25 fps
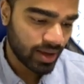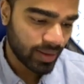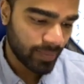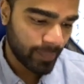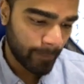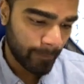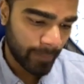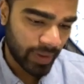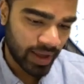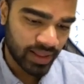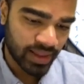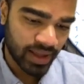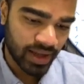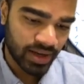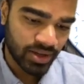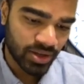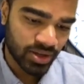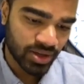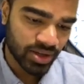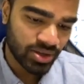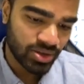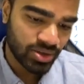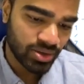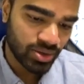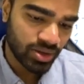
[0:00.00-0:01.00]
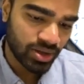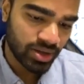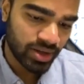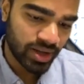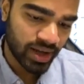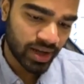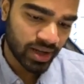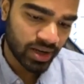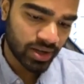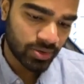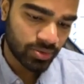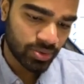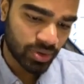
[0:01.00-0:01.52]
And then you can do
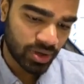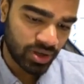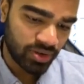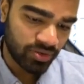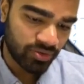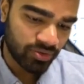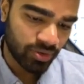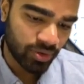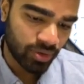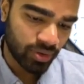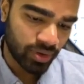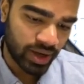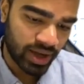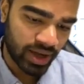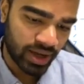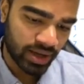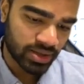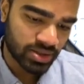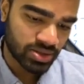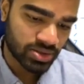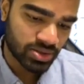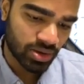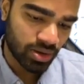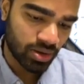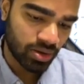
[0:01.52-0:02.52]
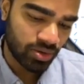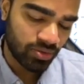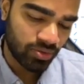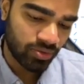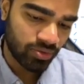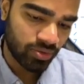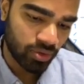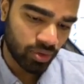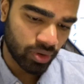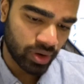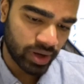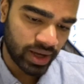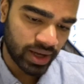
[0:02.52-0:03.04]
negative 24x on
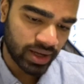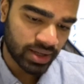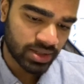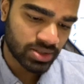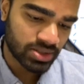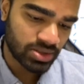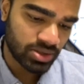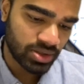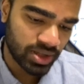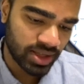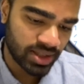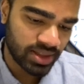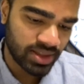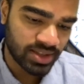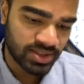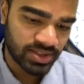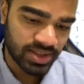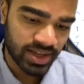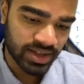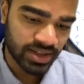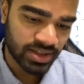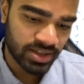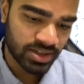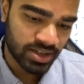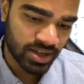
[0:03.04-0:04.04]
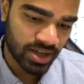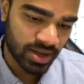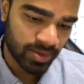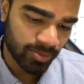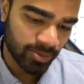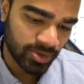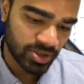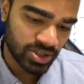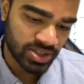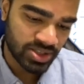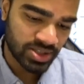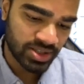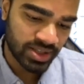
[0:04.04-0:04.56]
4x to get the second term,
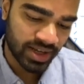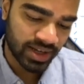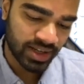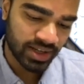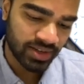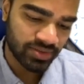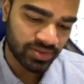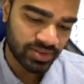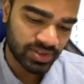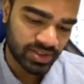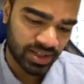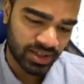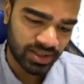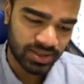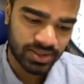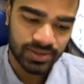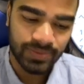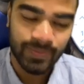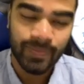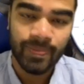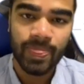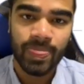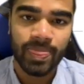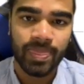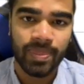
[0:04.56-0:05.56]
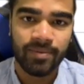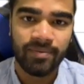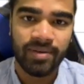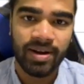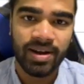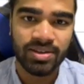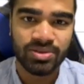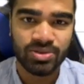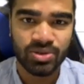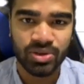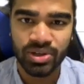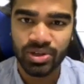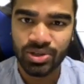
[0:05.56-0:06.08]
which is negative 6. Right,
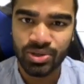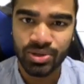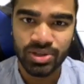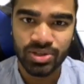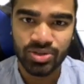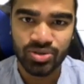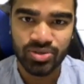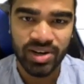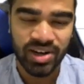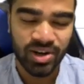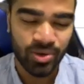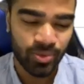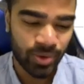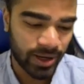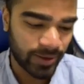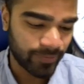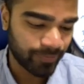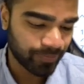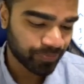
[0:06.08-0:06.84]
so you can do it straight away.